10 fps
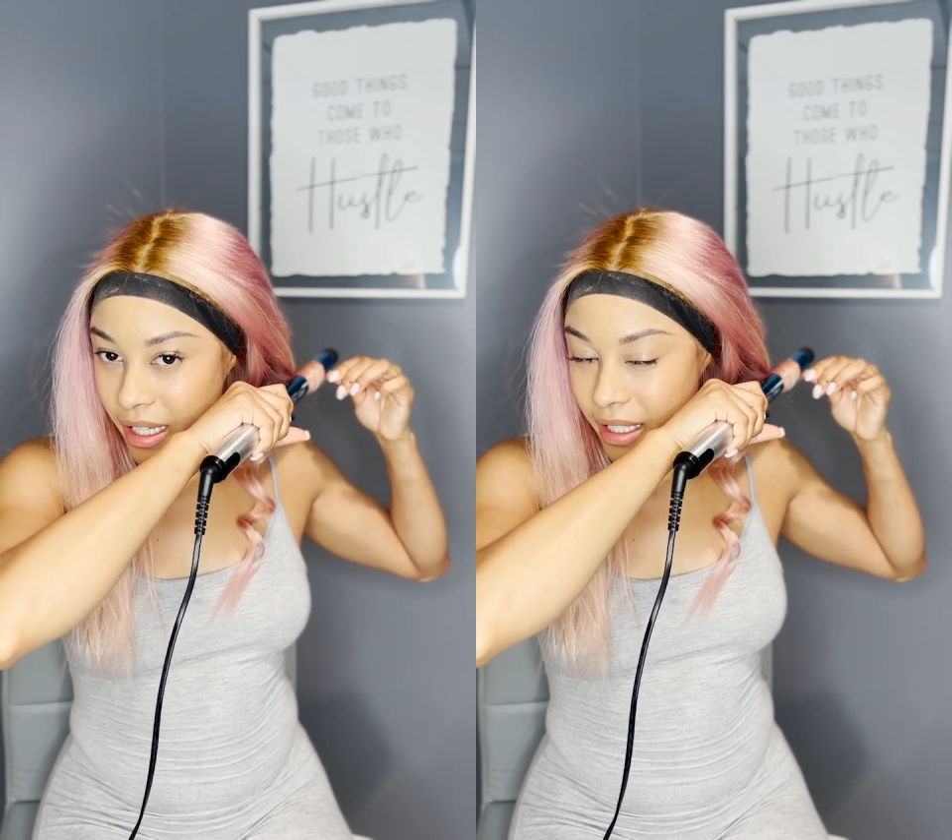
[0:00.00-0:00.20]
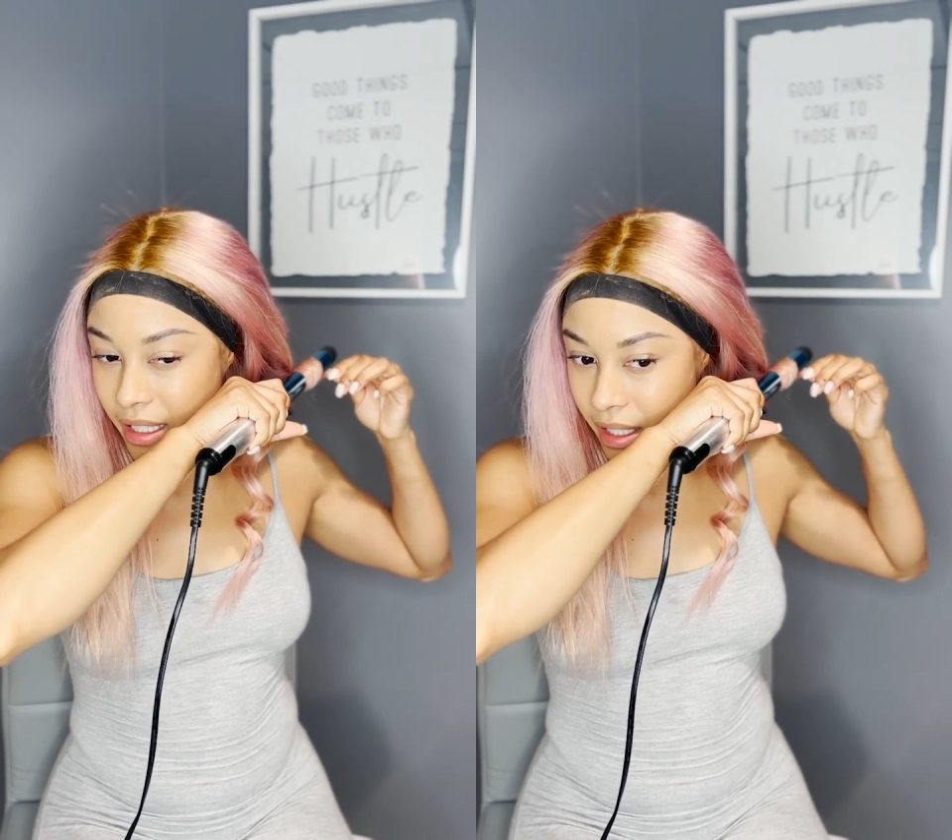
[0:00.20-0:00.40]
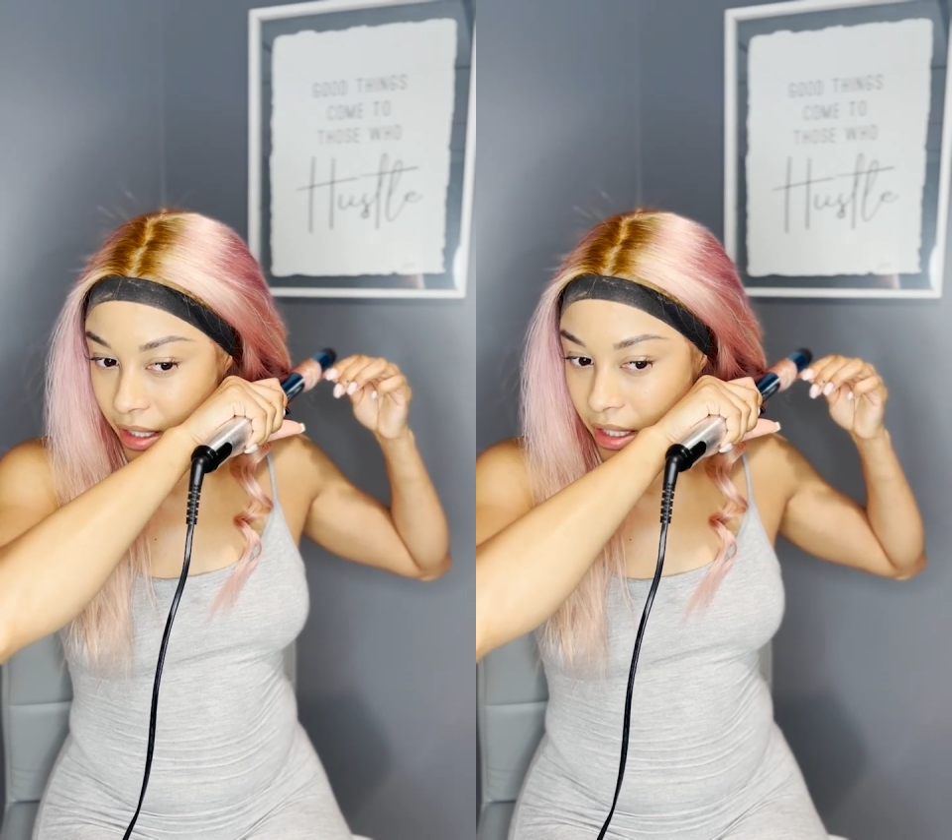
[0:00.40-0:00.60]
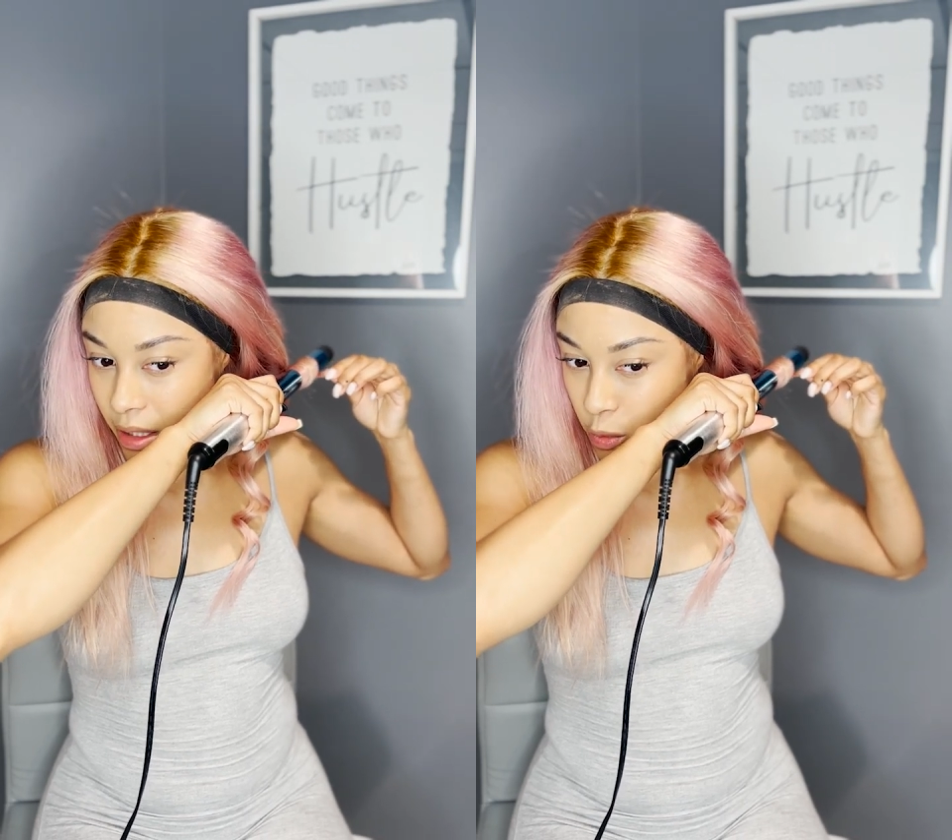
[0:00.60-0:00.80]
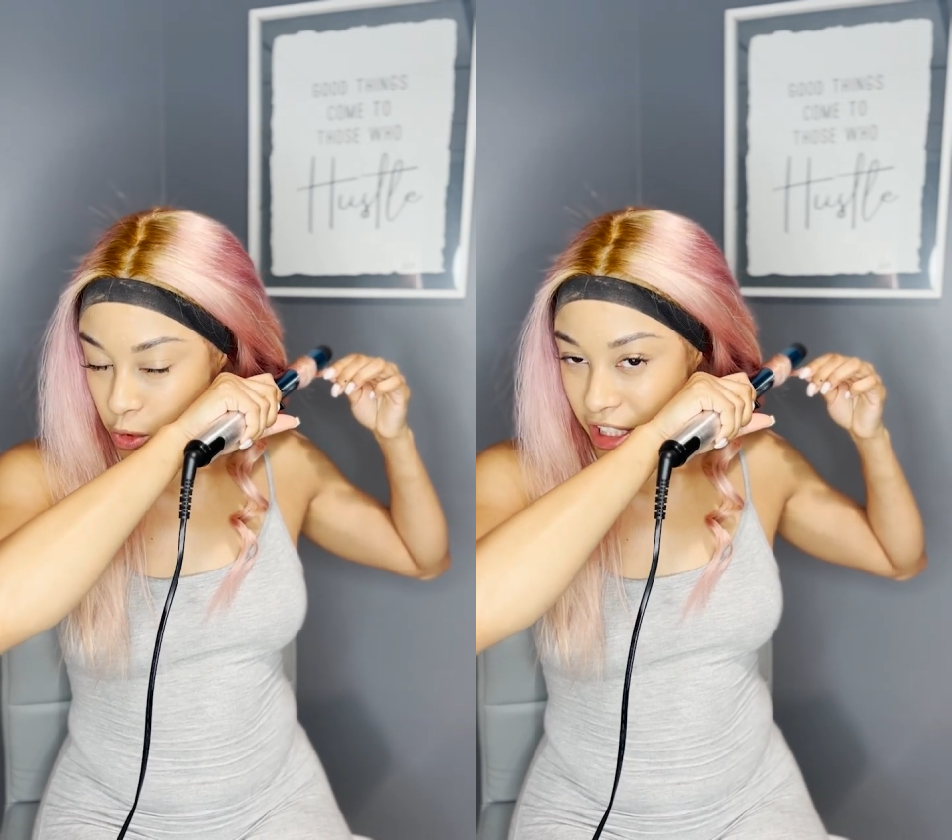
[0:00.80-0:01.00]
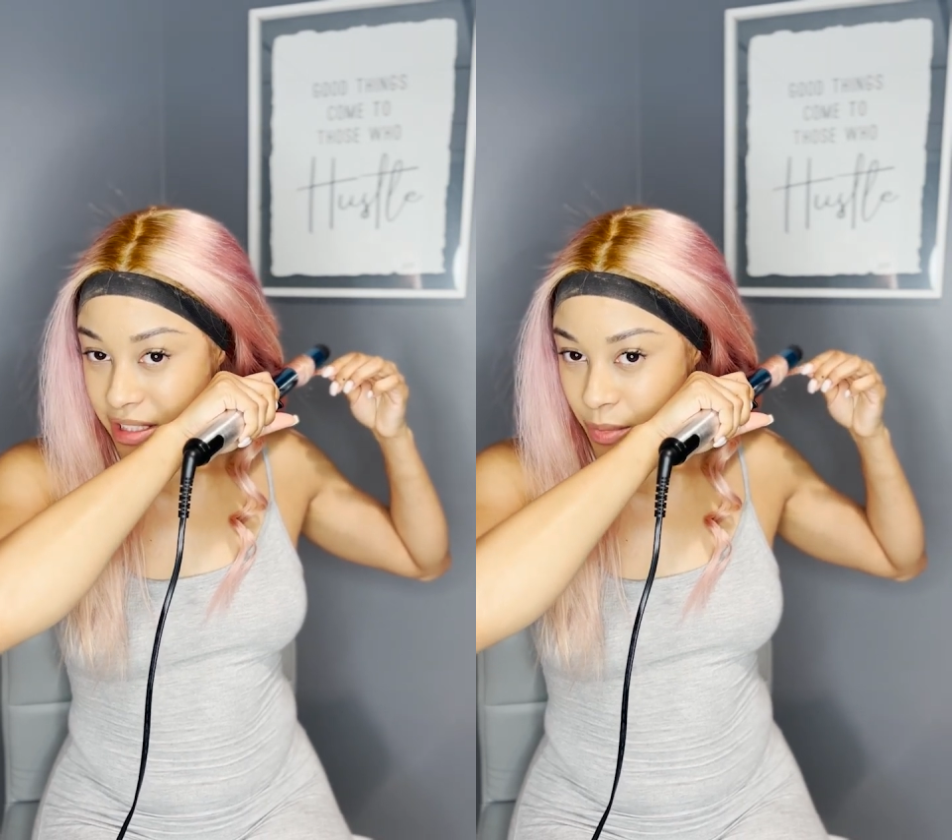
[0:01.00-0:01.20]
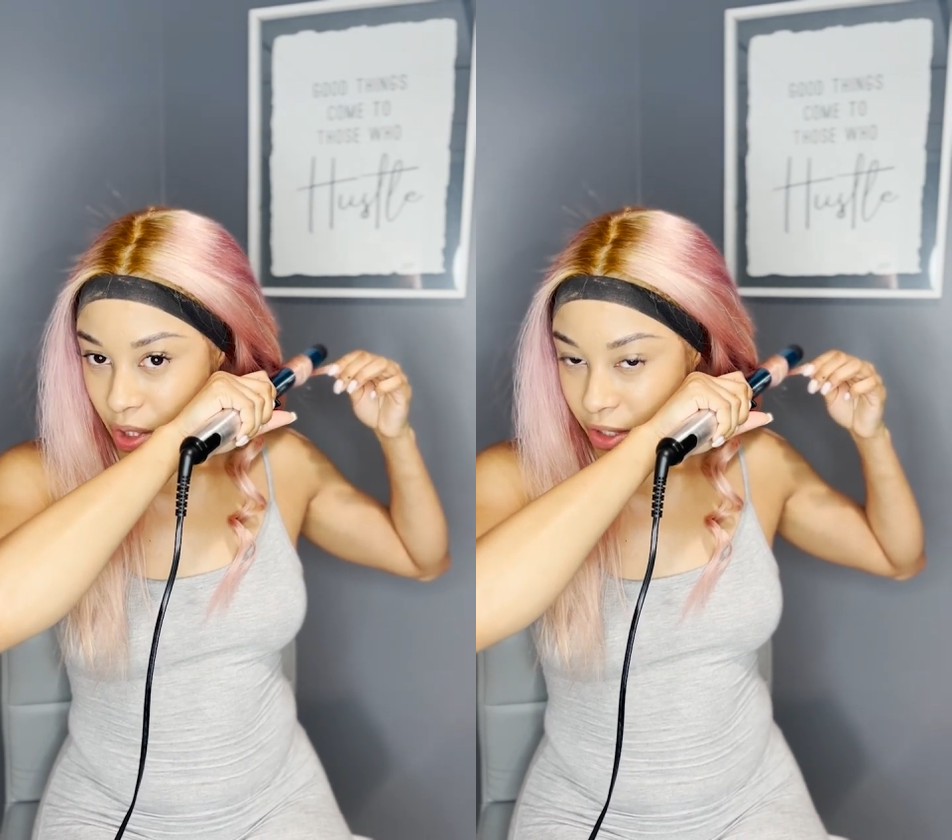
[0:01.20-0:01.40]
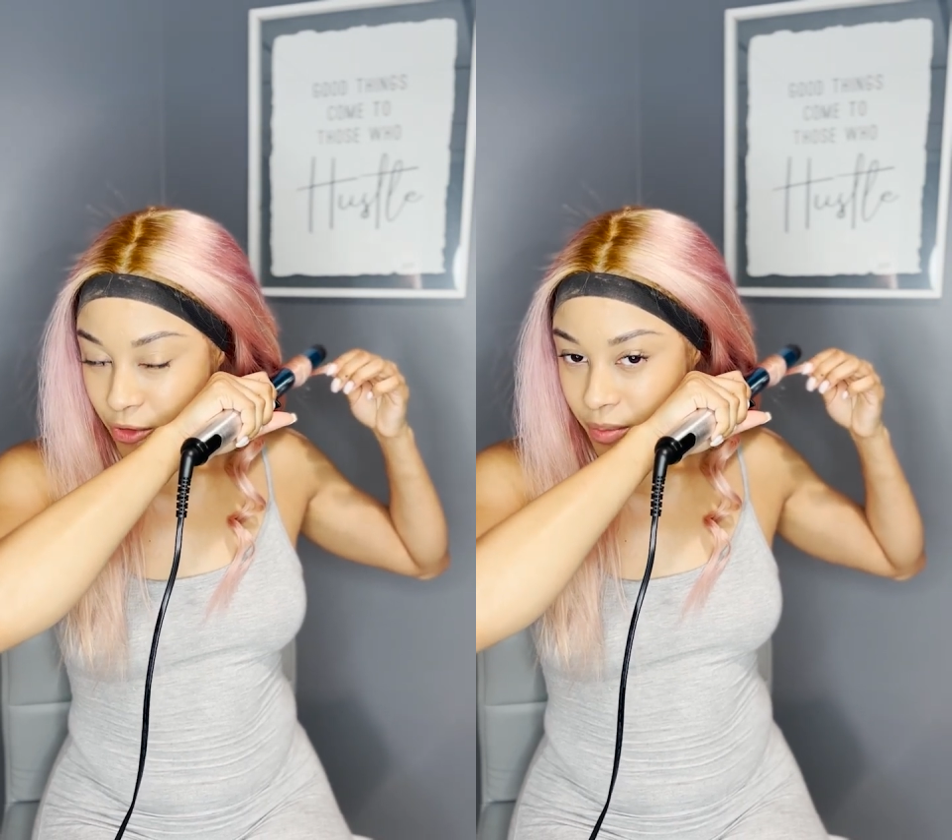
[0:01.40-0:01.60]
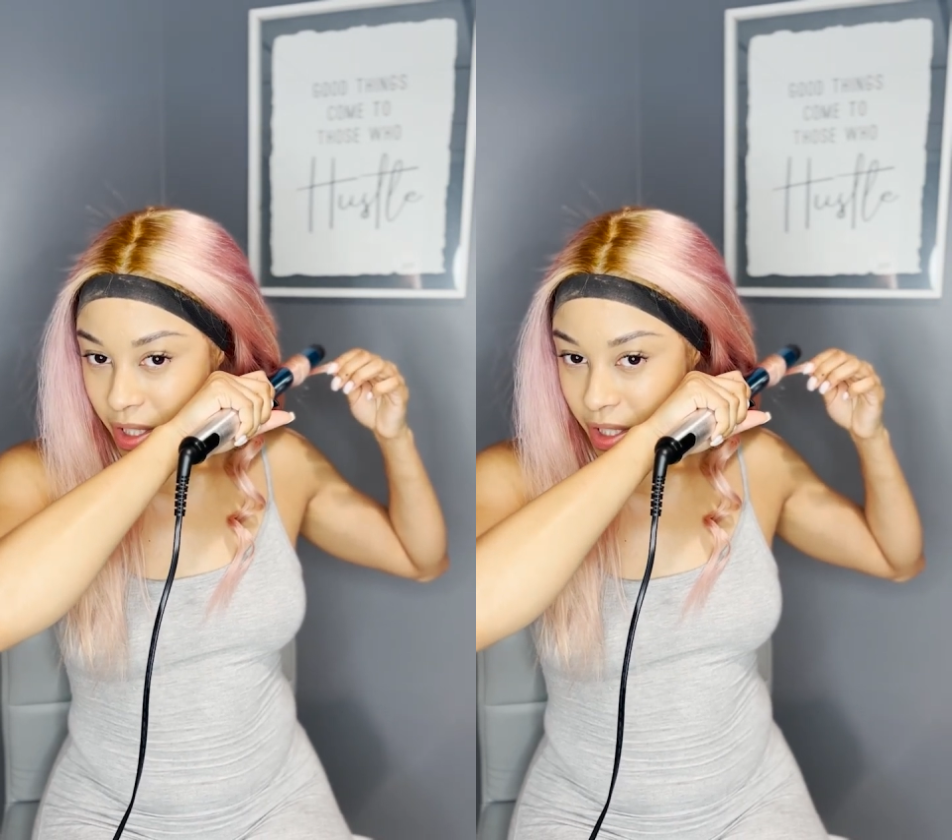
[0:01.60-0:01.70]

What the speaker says: and then just building from